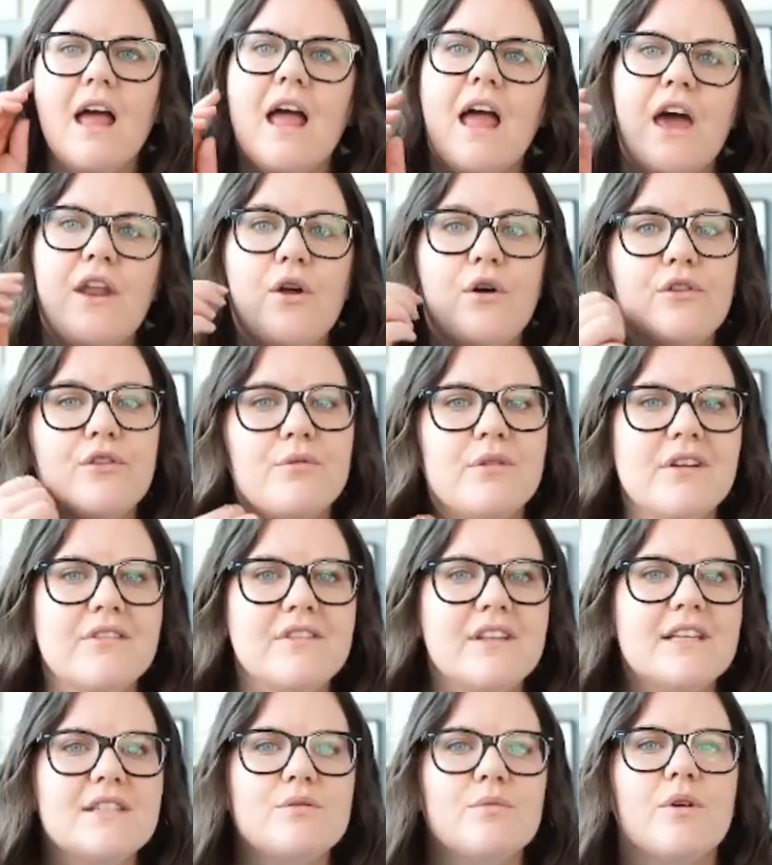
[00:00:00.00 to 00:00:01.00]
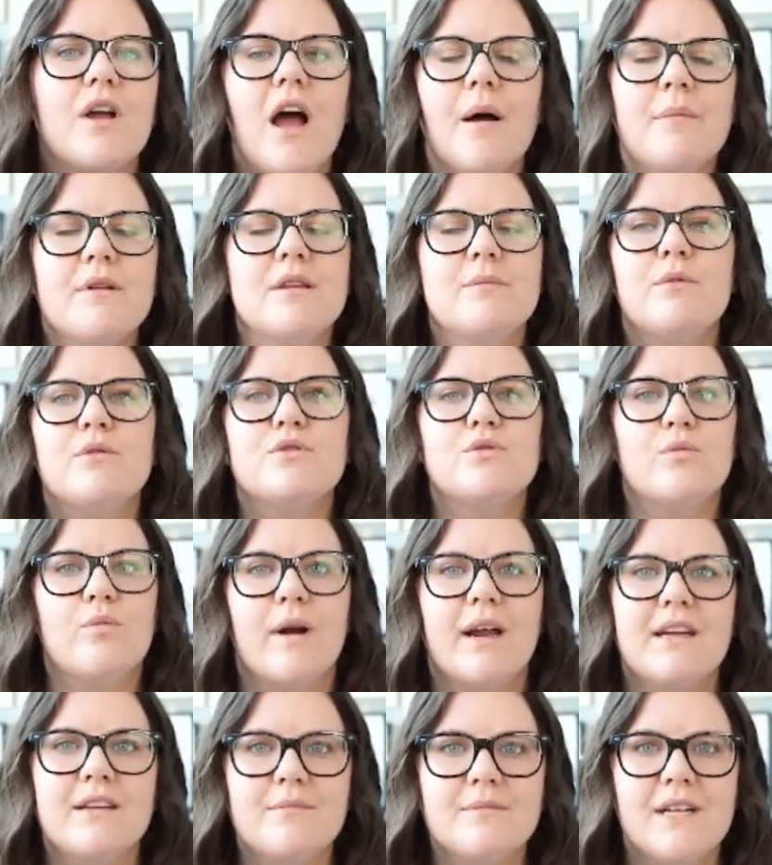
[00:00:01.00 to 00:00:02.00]
And all 3 of these come at the most
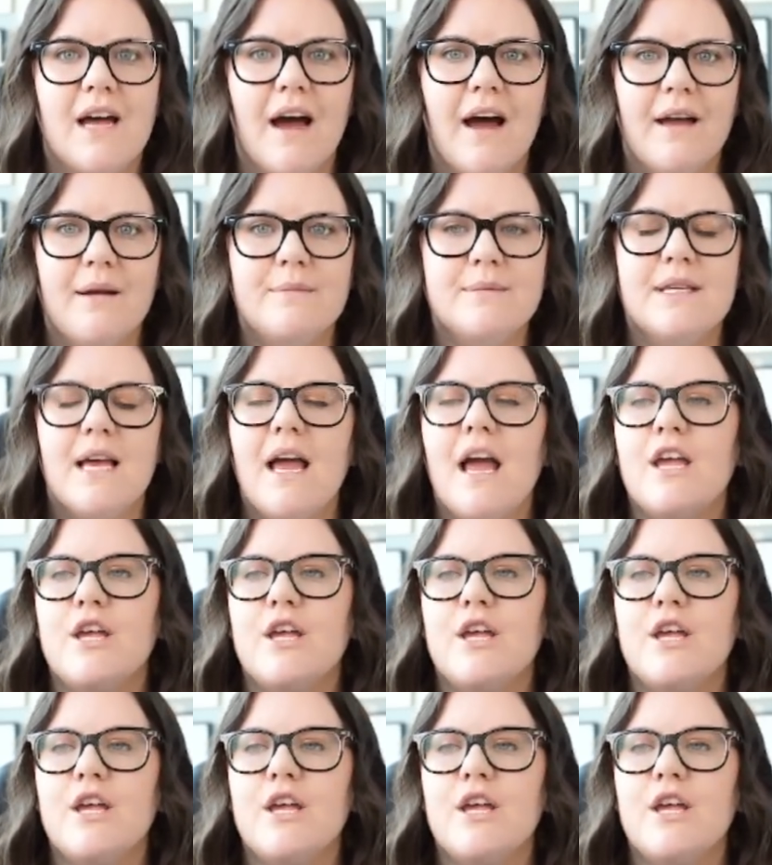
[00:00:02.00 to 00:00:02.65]
random times,